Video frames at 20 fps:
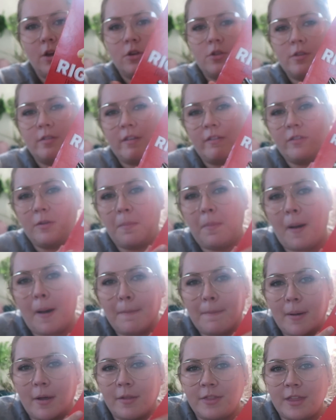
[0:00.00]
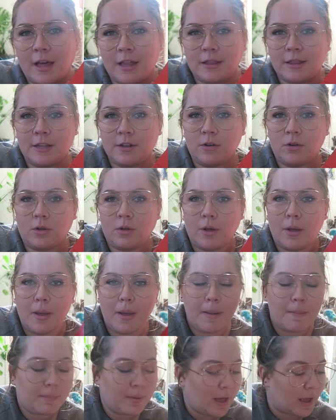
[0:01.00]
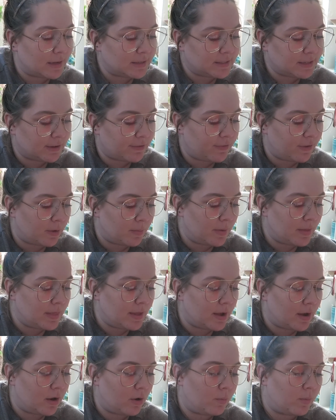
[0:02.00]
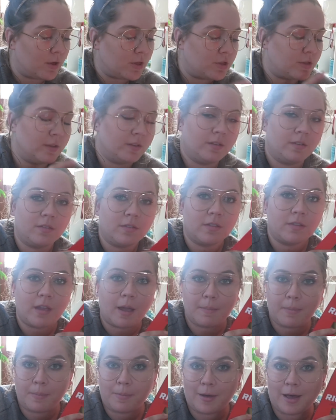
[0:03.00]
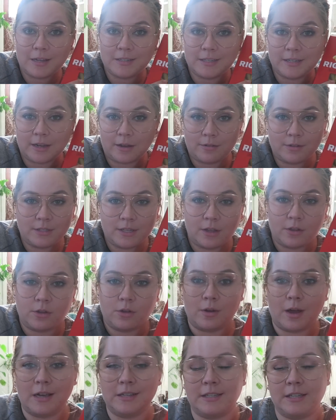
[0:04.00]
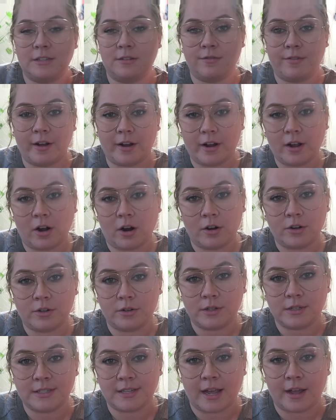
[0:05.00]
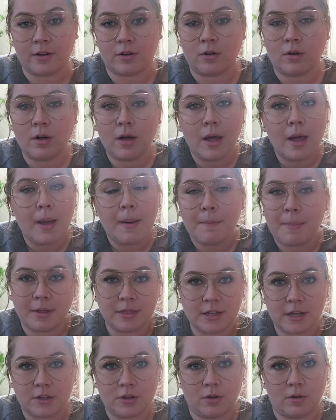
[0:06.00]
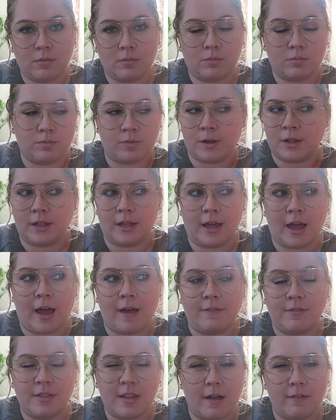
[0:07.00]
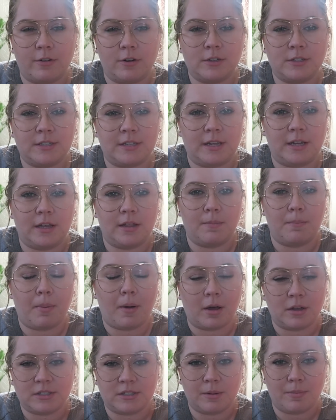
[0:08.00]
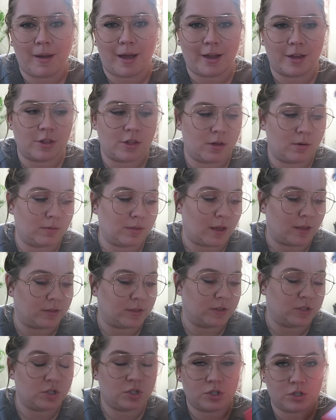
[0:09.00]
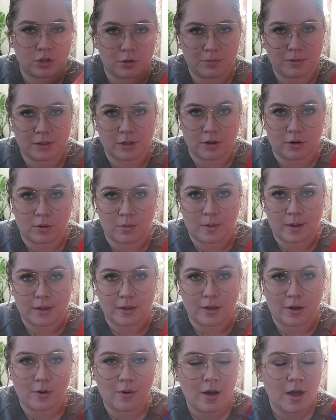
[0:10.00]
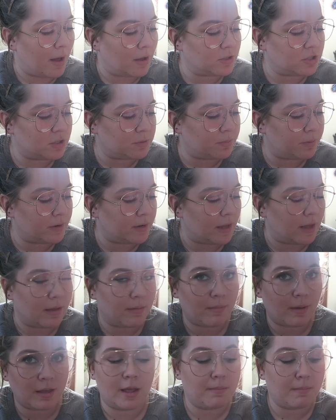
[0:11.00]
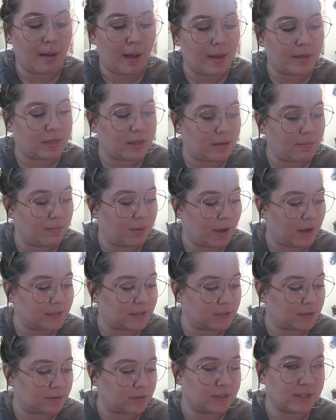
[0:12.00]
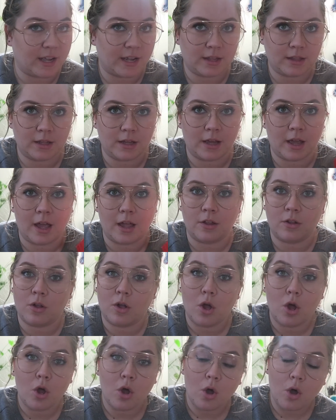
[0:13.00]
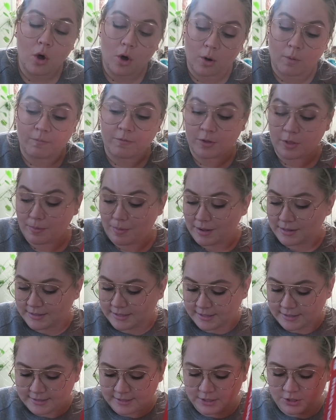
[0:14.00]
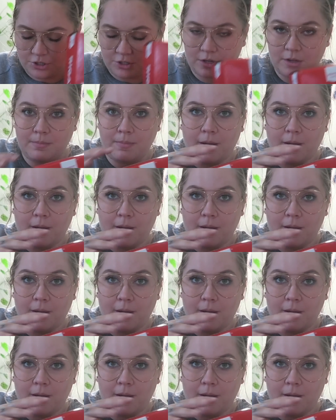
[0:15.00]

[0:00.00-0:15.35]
You just have to pop out that little plastic film in there, which this is the type of plastic I was telling you guys is very hard to recycle, but they don't really, I've never seen pasta packaging without this stupid little window. I'll just put it in my, in my thin plastic recycling and hope for the best essentially.